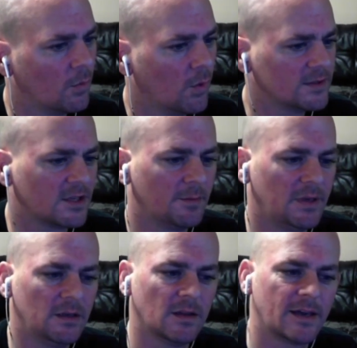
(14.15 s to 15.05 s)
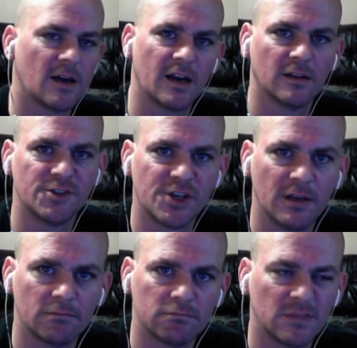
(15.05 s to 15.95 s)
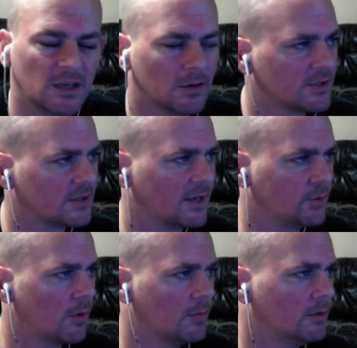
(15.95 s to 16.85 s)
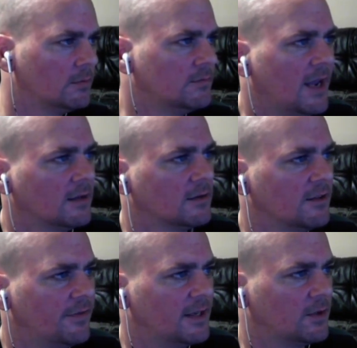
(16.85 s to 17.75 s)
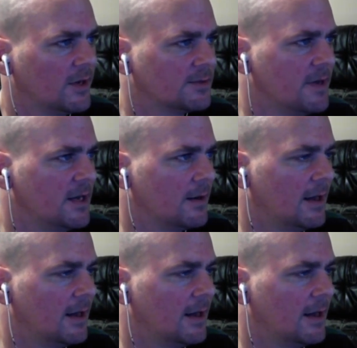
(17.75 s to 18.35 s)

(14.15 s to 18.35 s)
One's going to be like kind of legit, you know, just like normal, handling the fight the way it's meant.